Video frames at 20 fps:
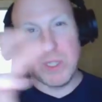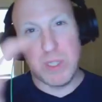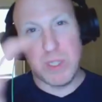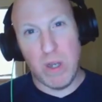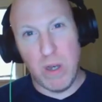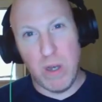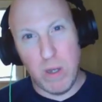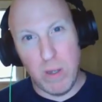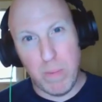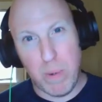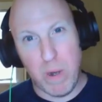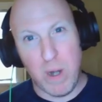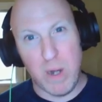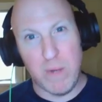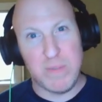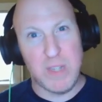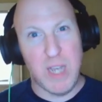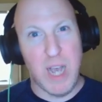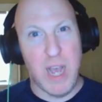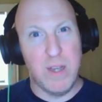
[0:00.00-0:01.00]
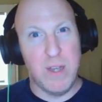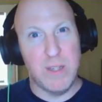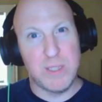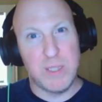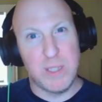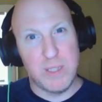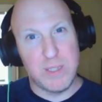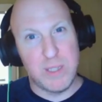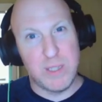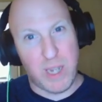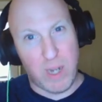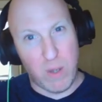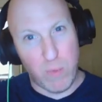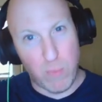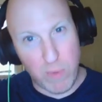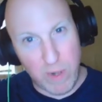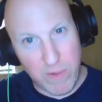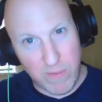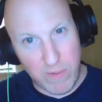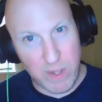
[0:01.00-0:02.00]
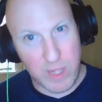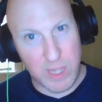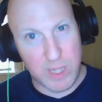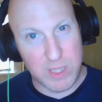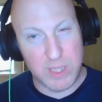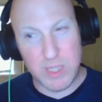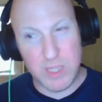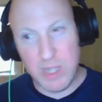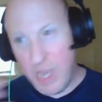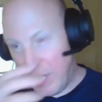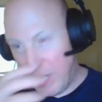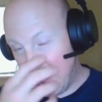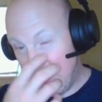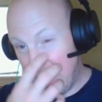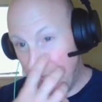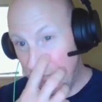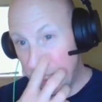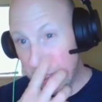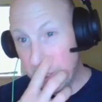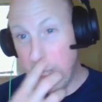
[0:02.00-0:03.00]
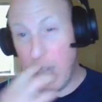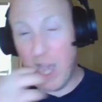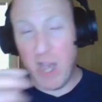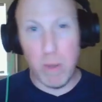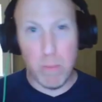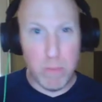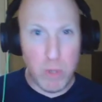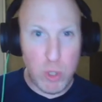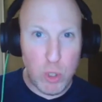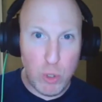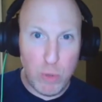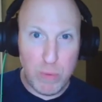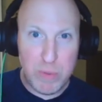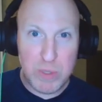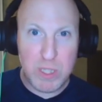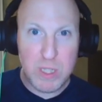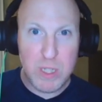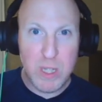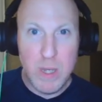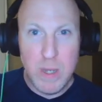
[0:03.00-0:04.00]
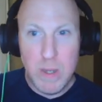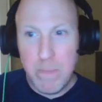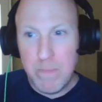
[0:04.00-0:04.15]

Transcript: It's all part of tiles. It's like a river that snakes, and each tile moves